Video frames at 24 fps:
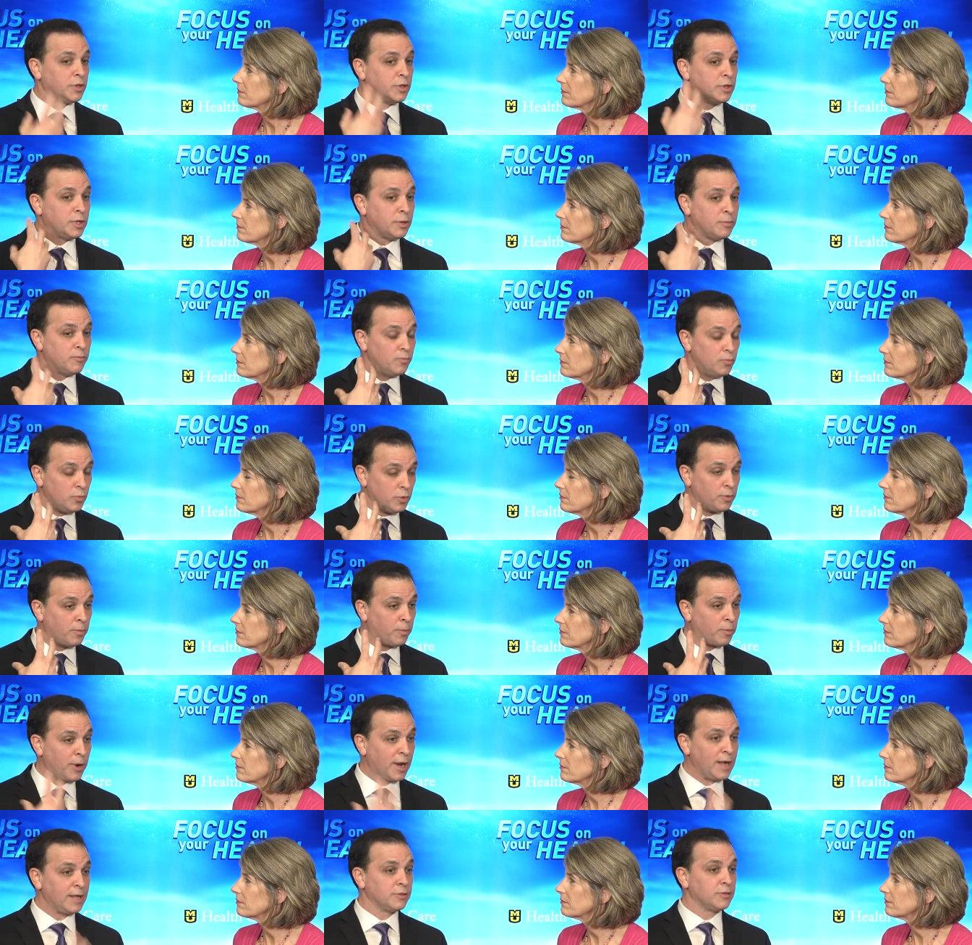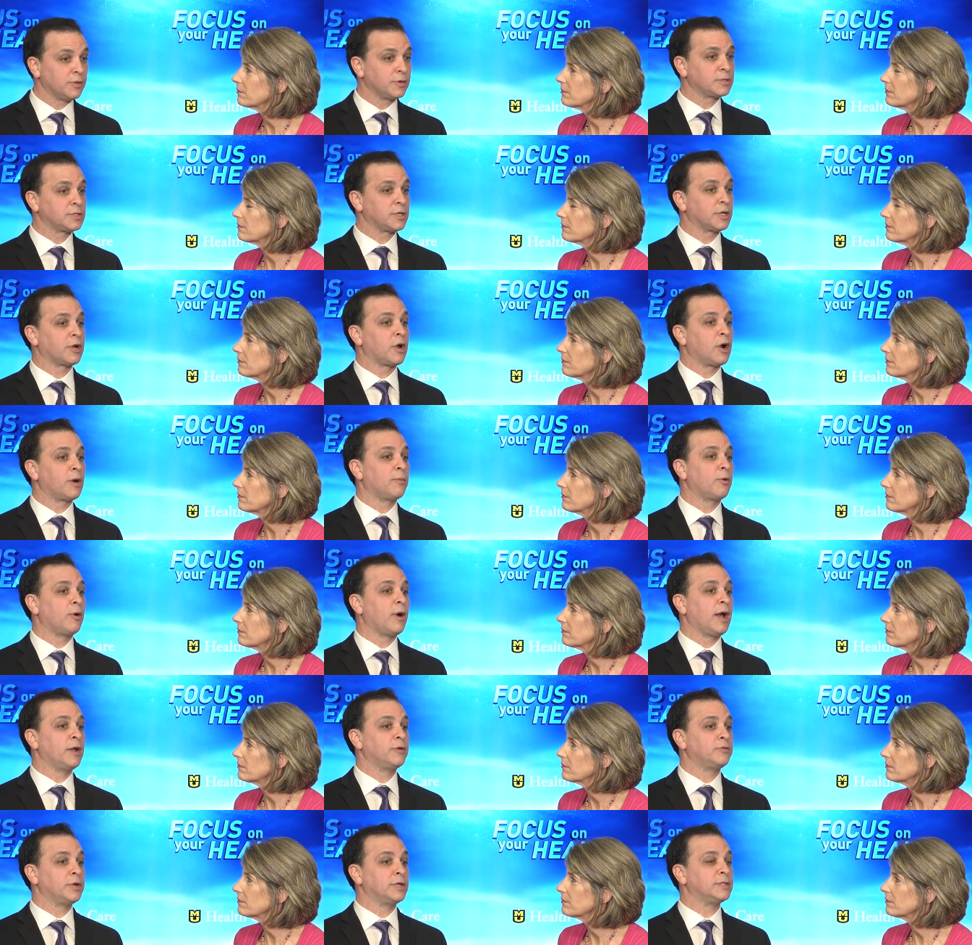Speaker 1: The, the brain looks at
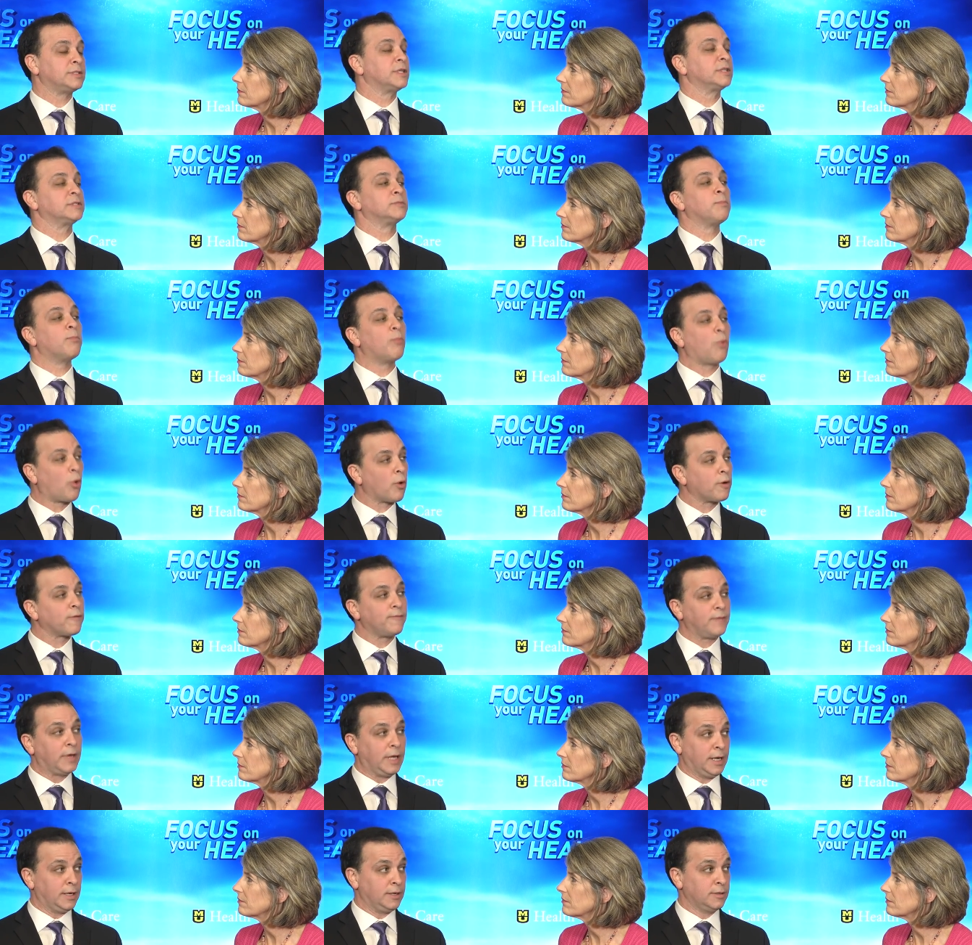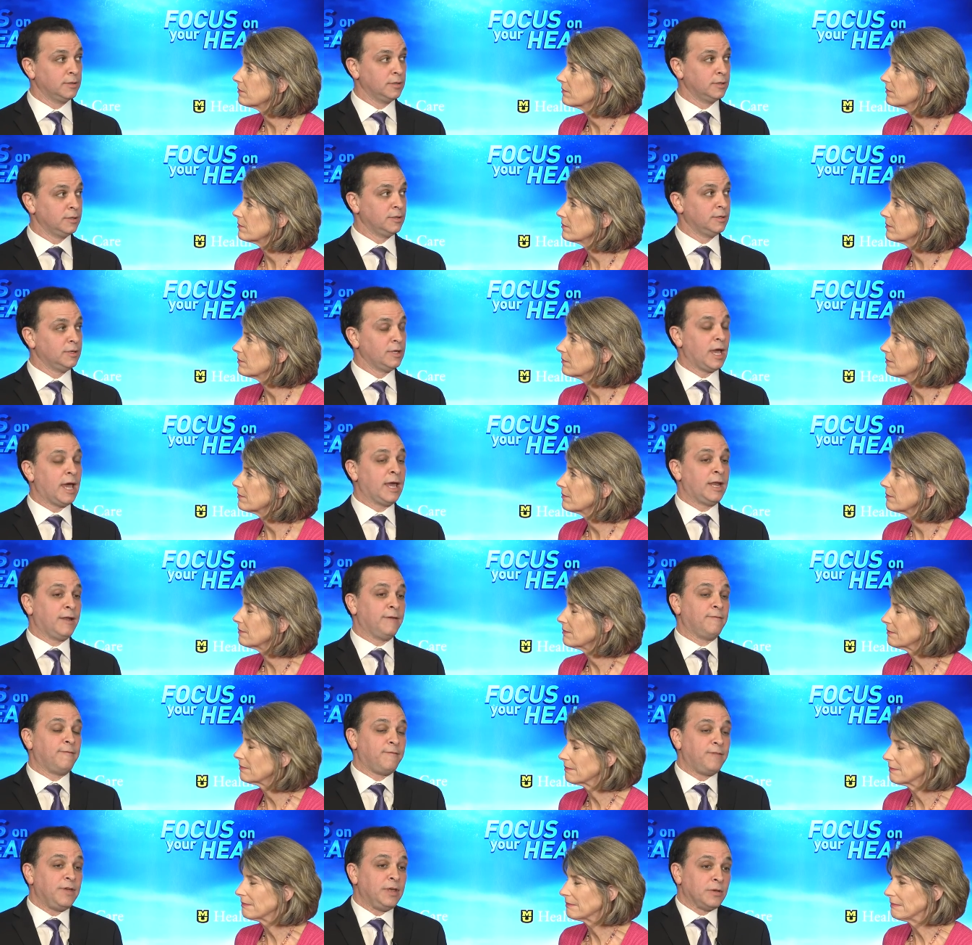carbohydrates as morphine and
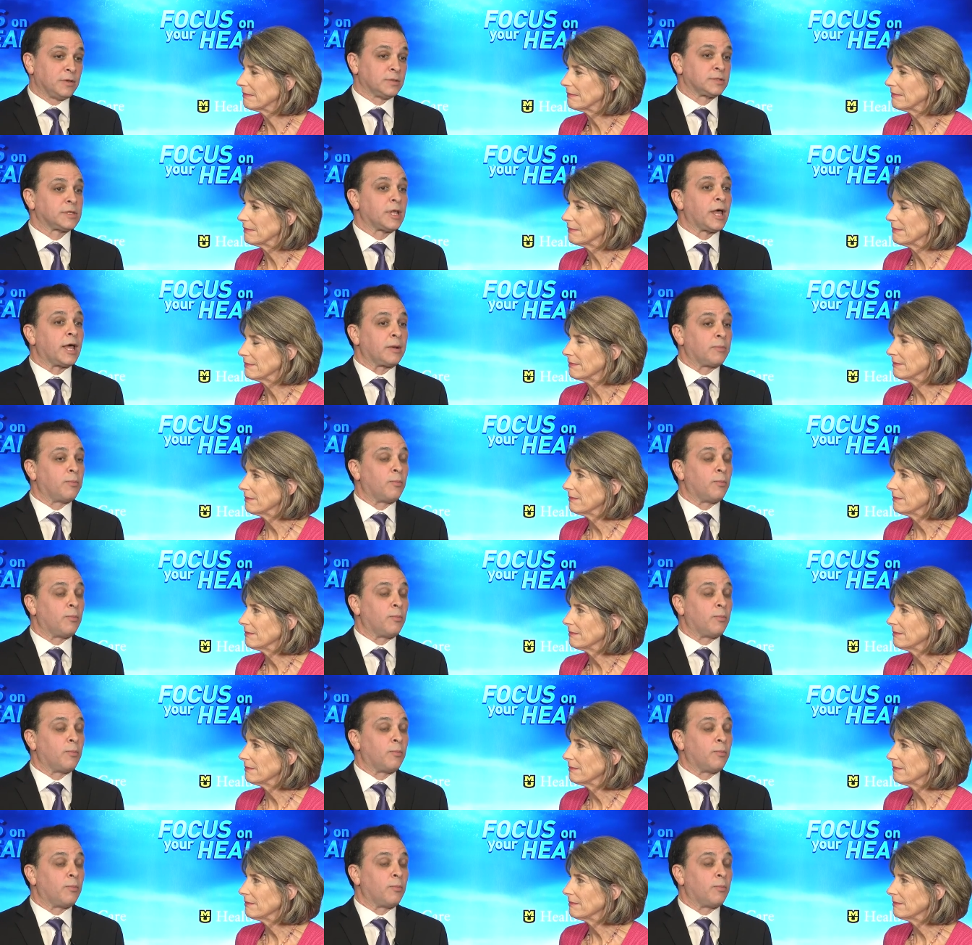it feels like